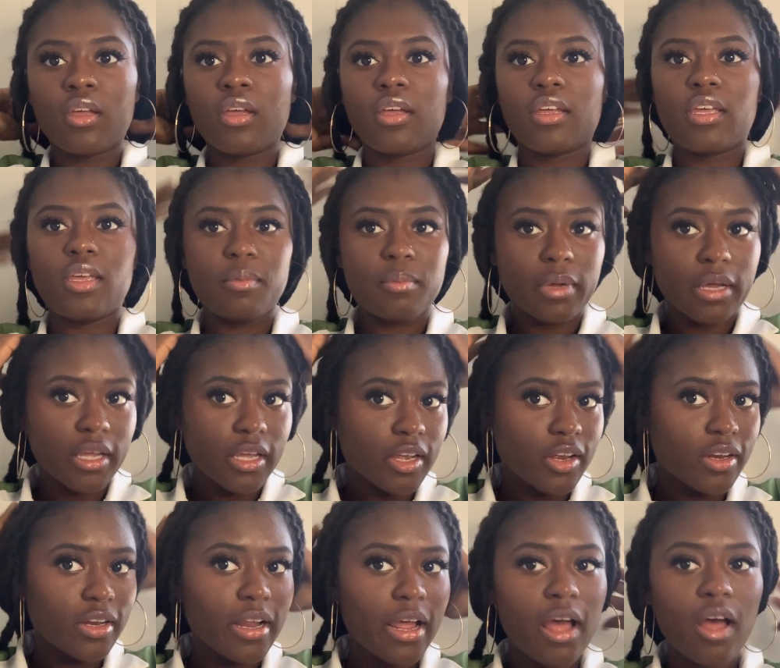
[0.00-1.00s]
Keep my hair
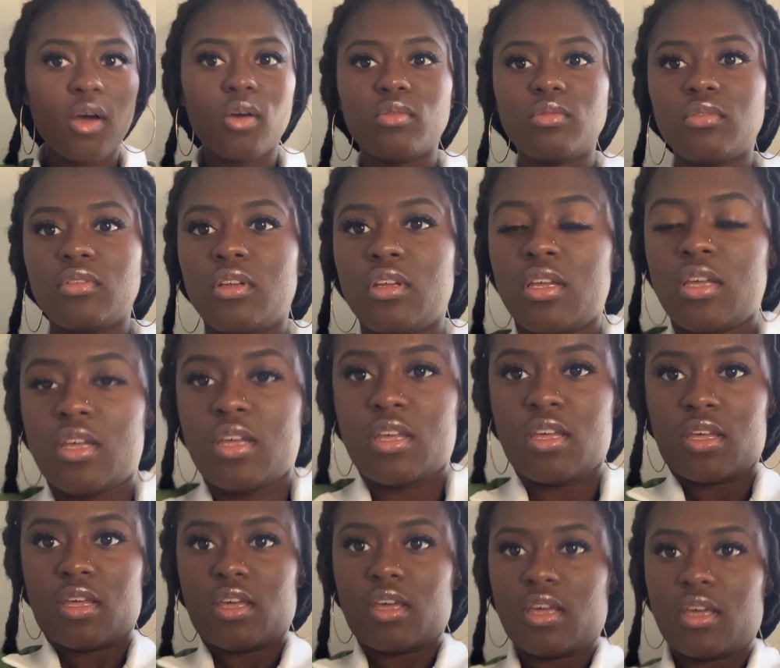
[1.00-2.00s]
down,
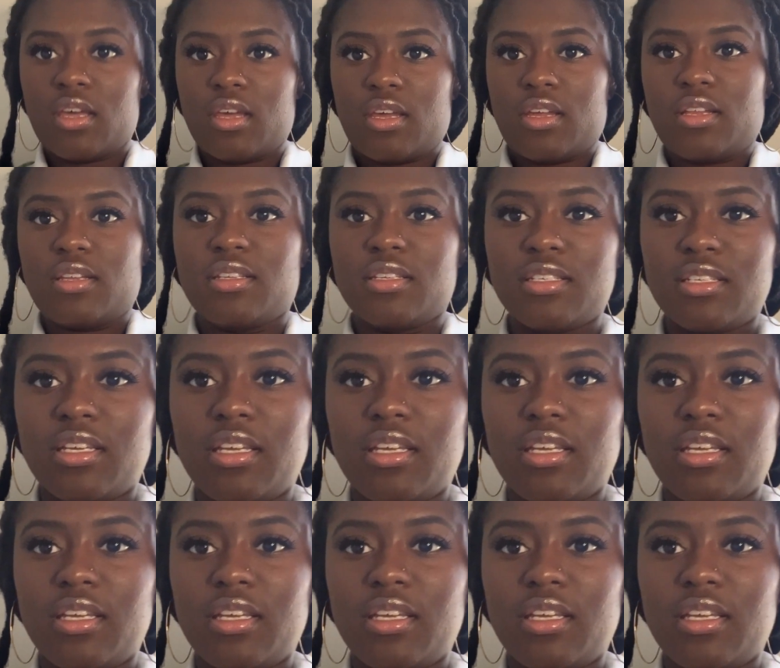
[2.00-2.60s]
and